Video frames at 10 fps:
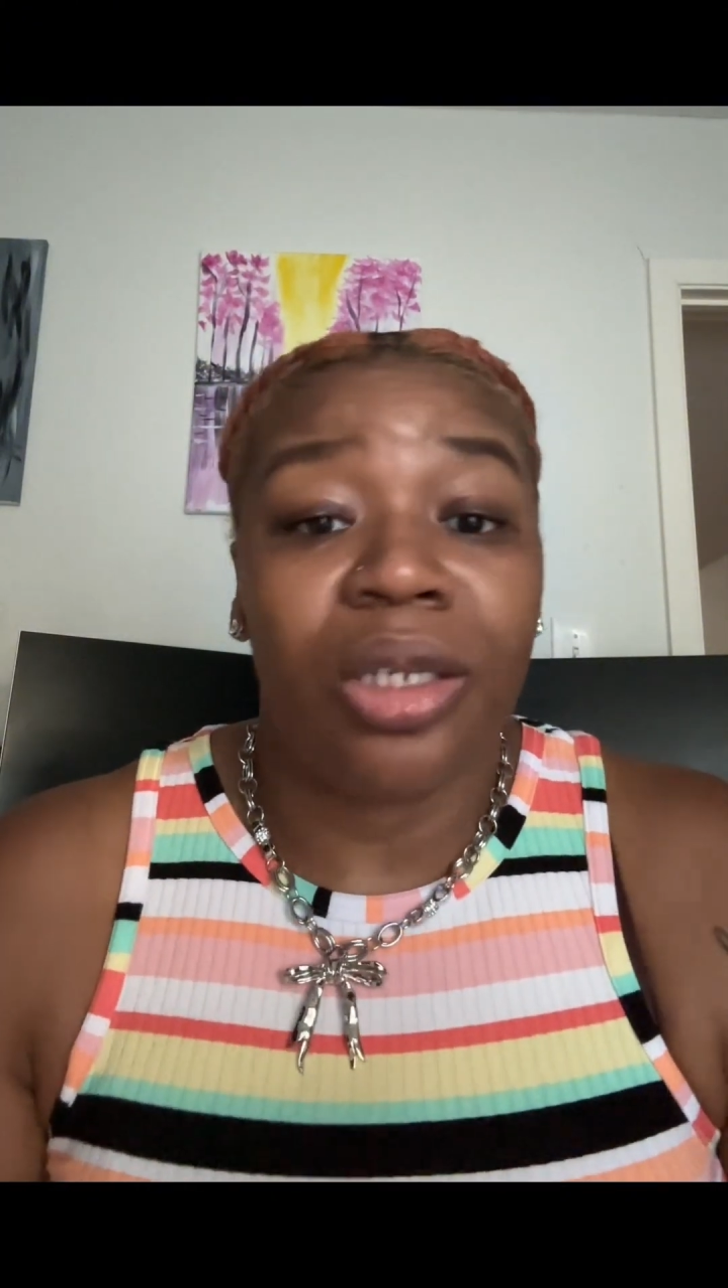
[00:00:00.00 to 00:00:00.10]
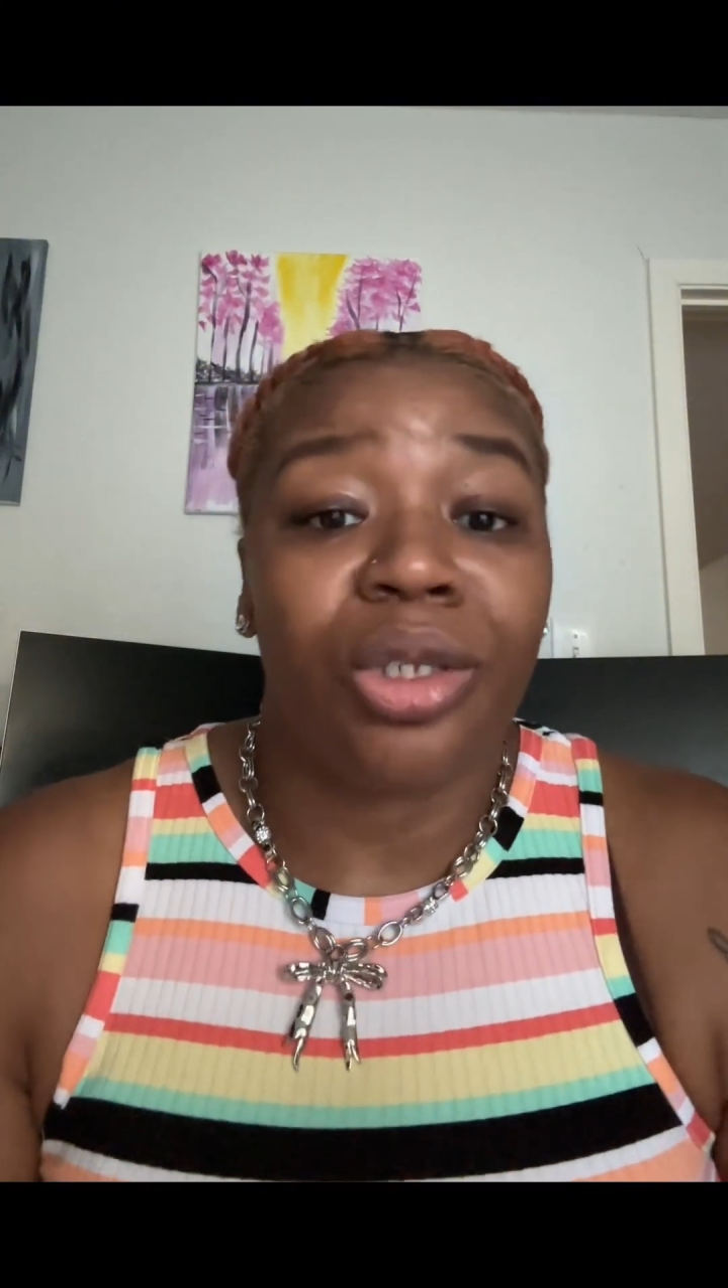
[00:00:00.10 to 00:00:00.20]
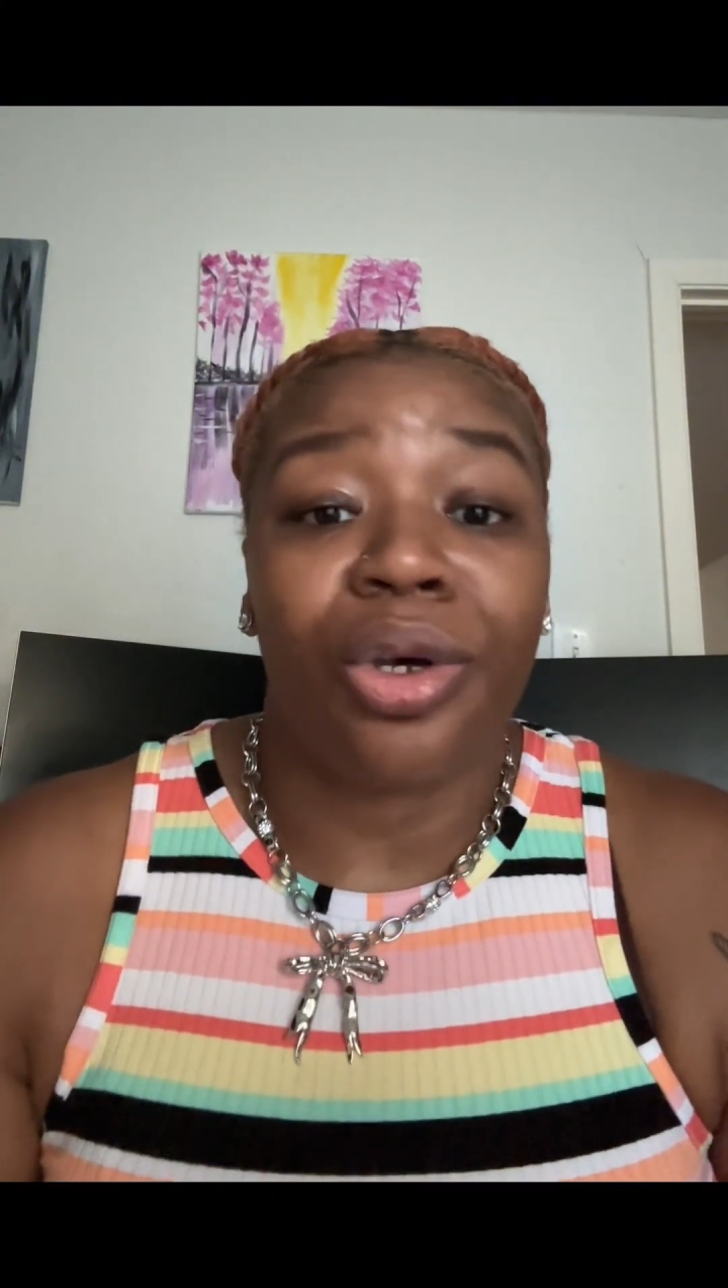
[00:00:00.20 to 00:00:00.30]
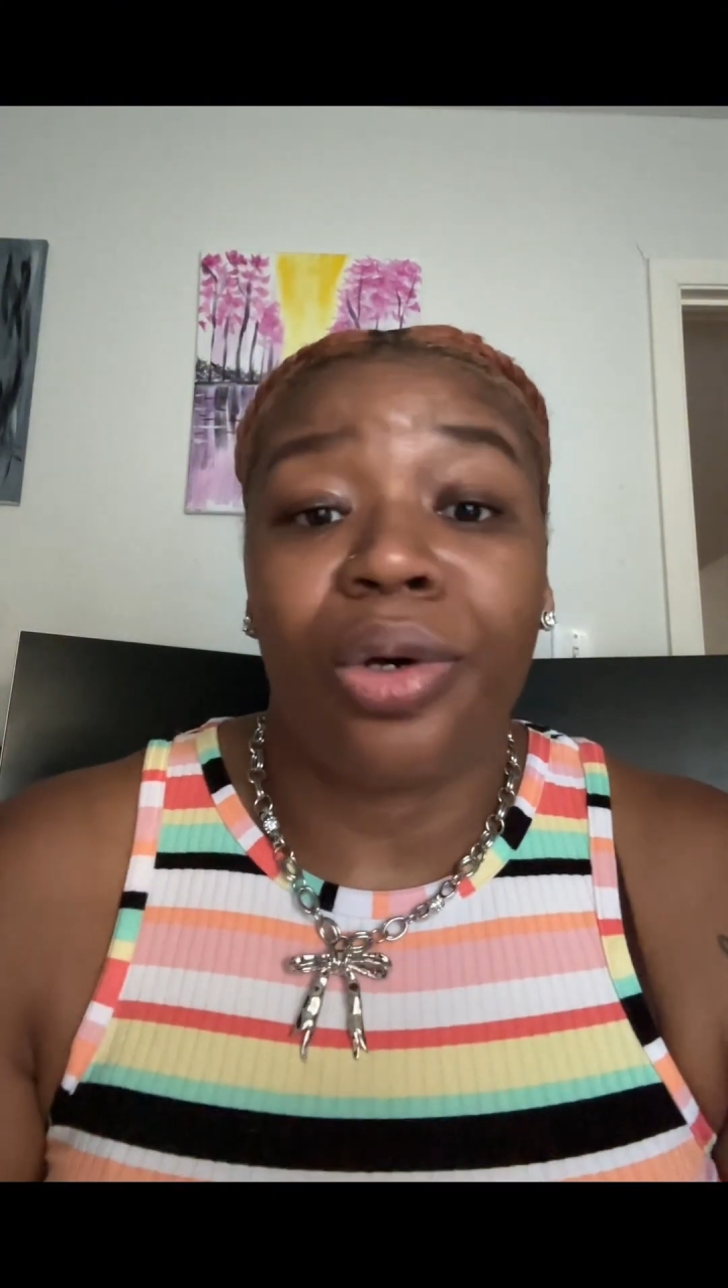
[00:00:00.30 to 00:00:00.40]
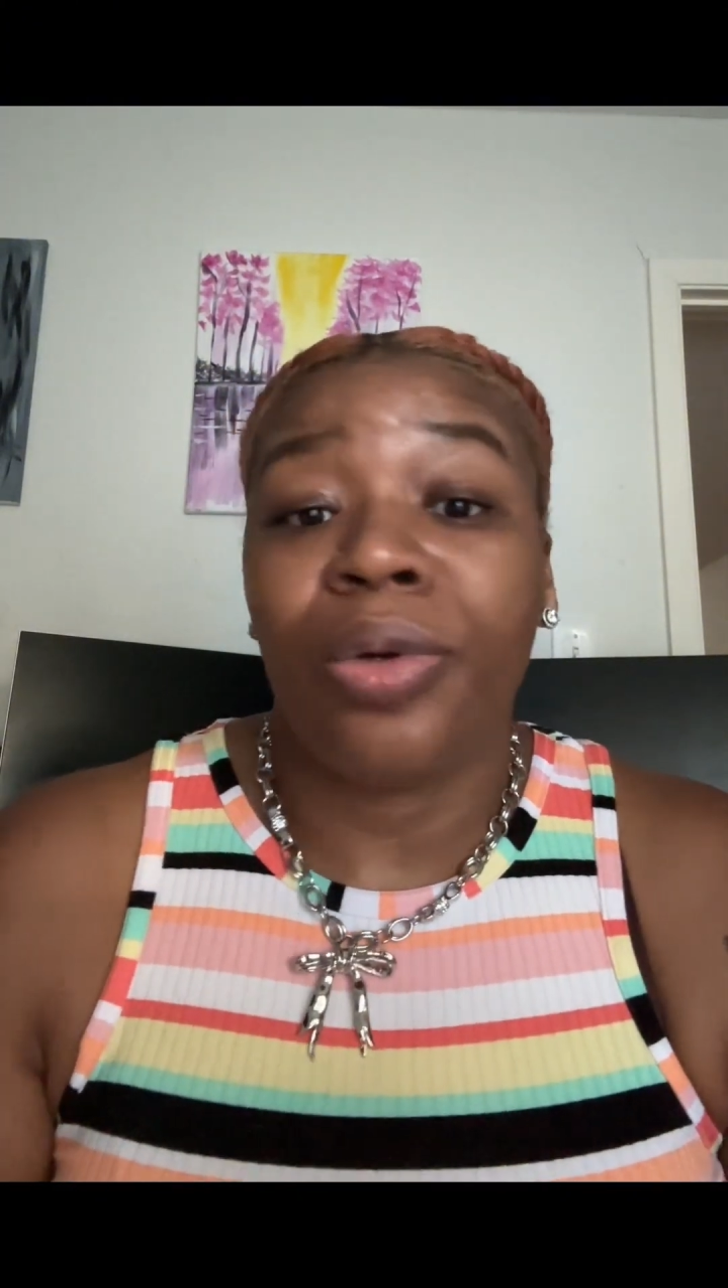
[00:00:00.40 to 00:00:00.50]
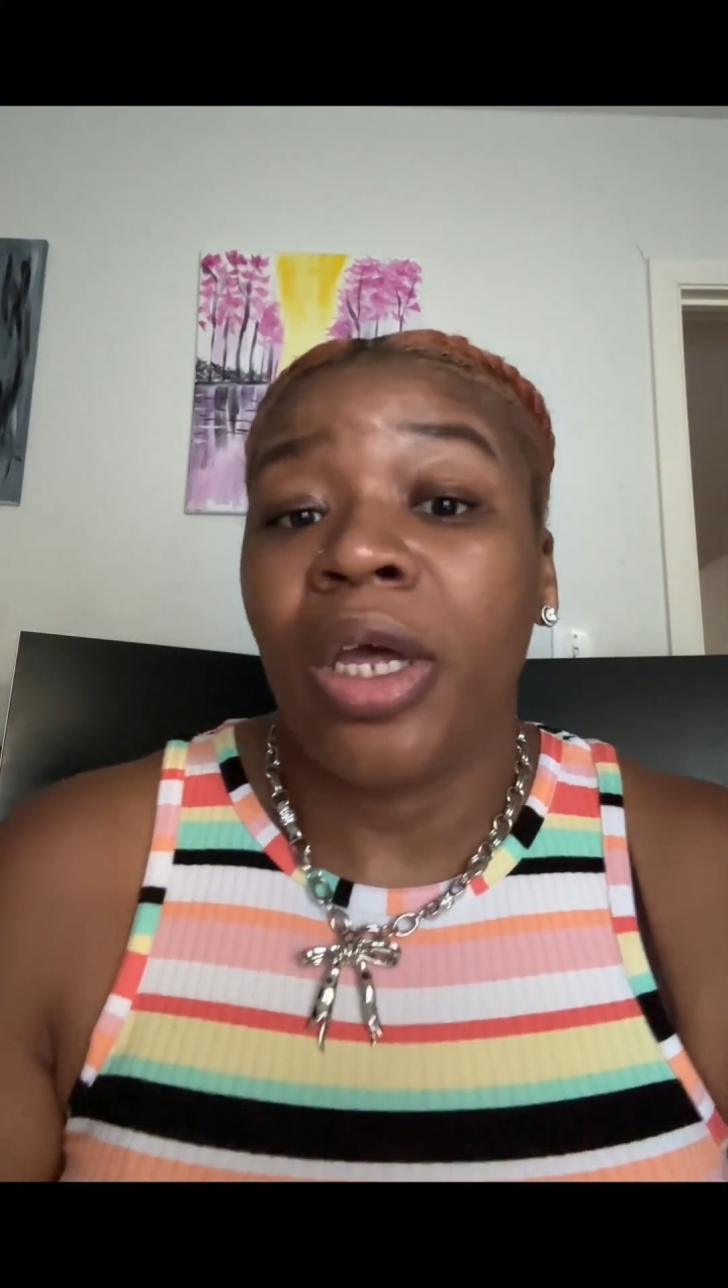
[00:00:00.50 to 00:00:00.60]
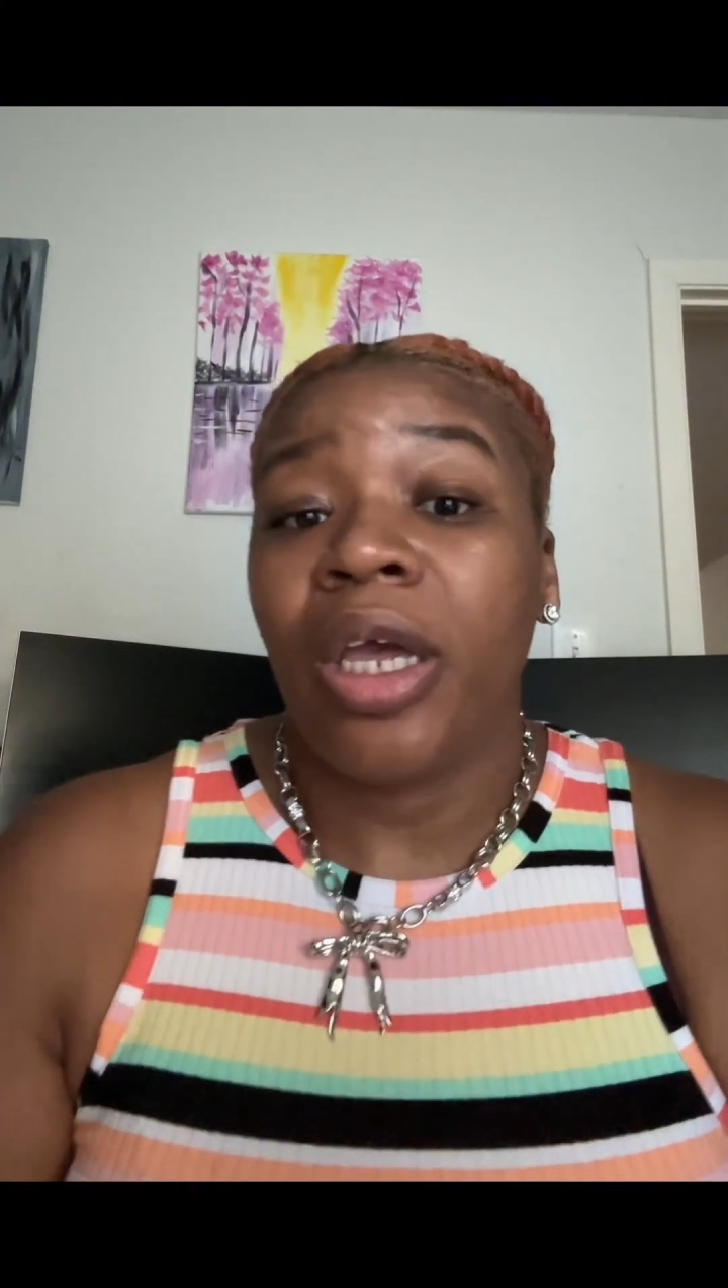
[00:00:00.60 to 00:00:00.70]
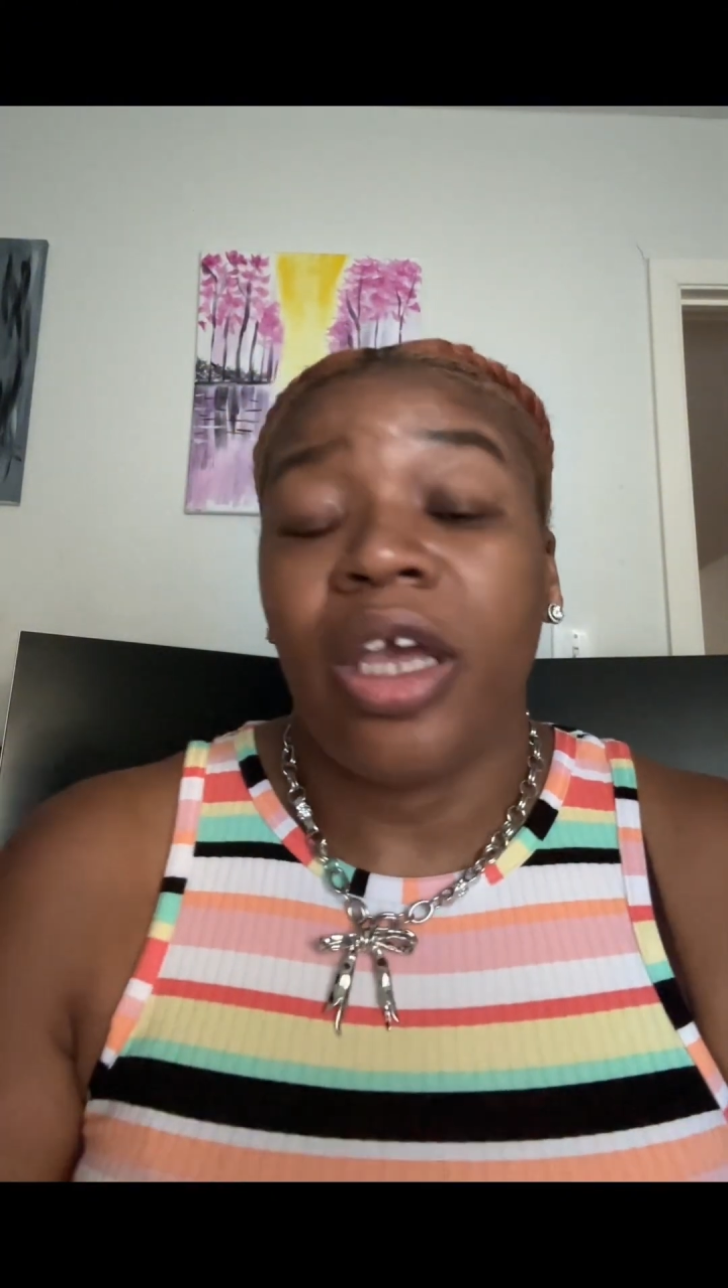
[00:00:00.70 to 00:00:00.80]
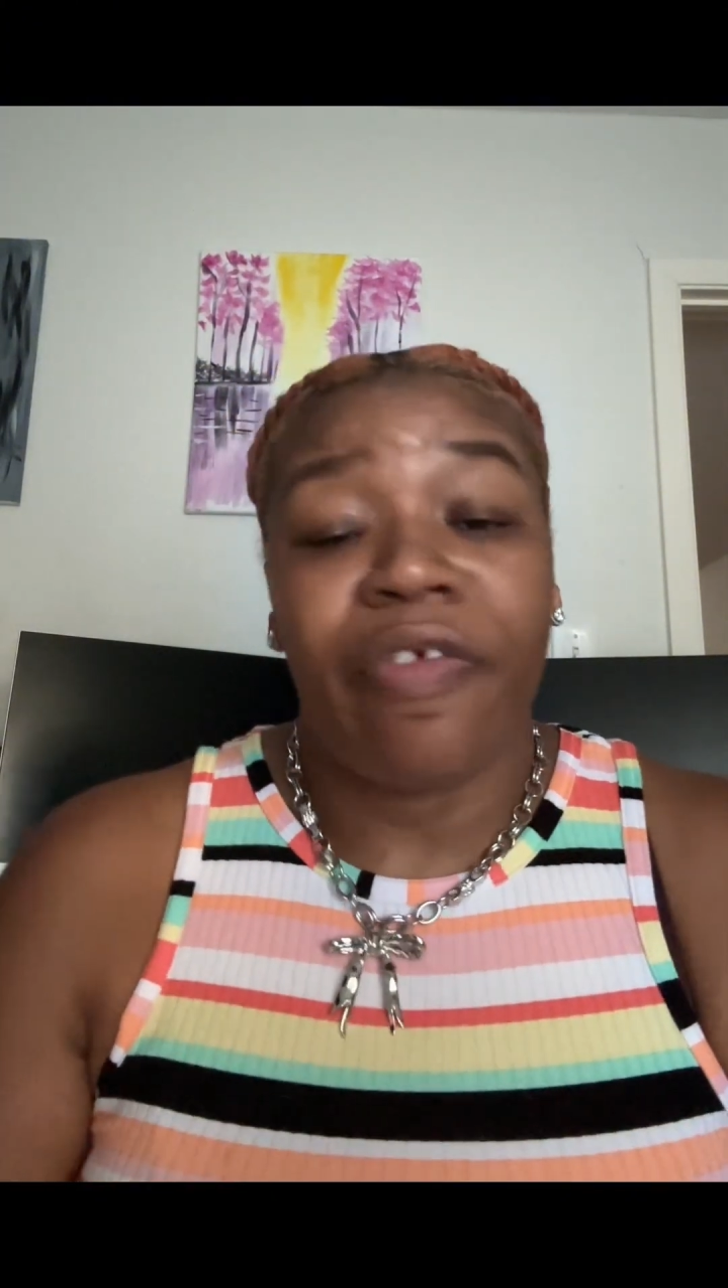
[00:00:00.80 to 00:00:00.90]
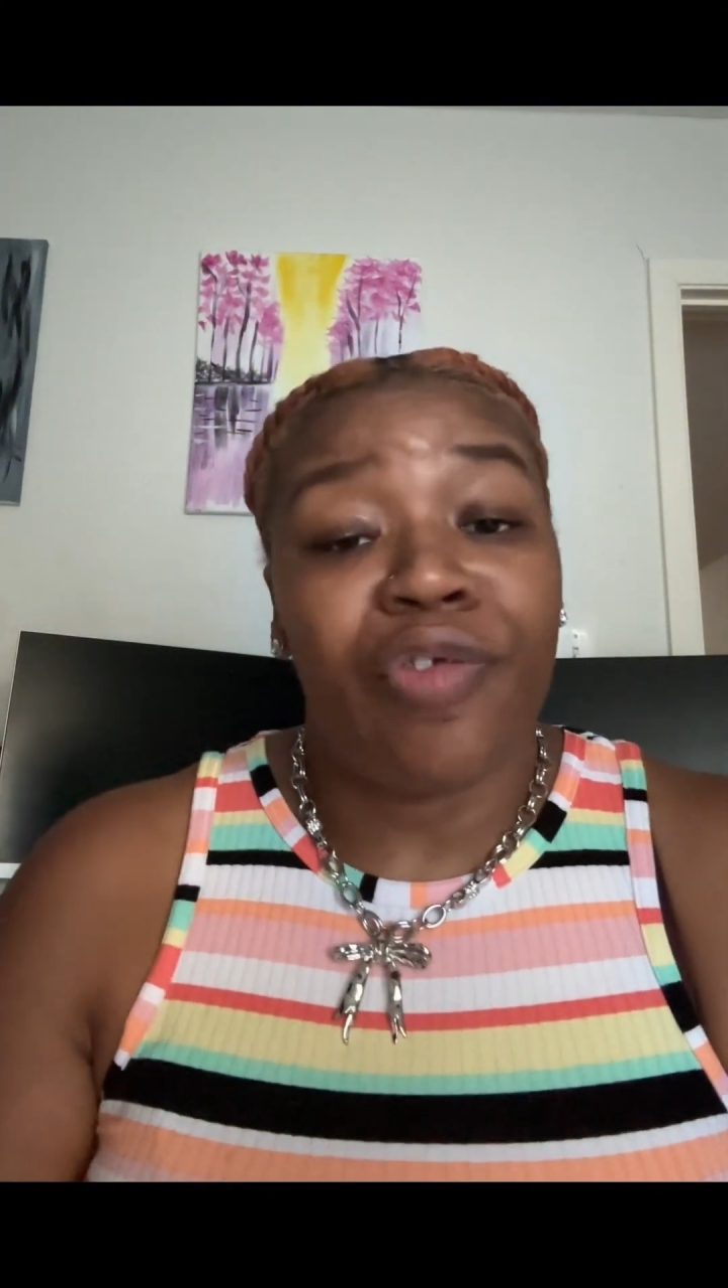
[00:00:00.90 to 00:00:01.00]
So if